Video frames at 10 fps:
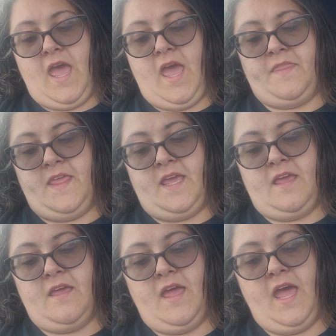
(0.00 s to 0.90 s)
And
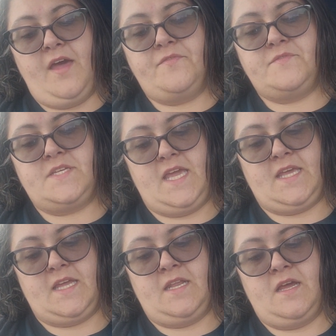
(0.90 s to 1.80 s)
they have
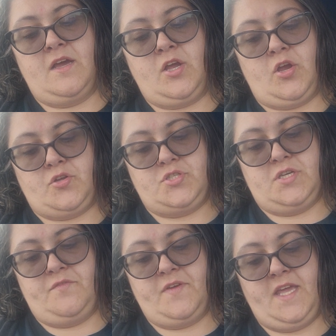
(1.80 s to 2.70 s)
taken a
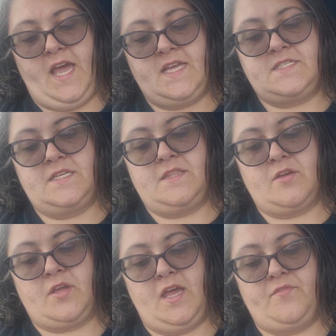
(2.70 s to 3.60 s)
kerchief, casted
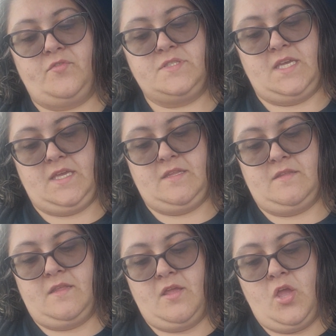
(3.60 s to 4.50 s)
their kevils
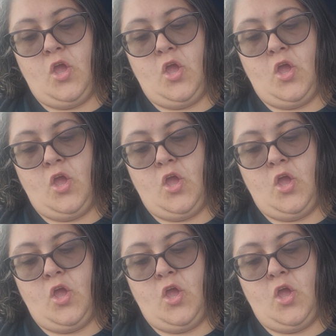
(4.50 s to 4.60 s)
in.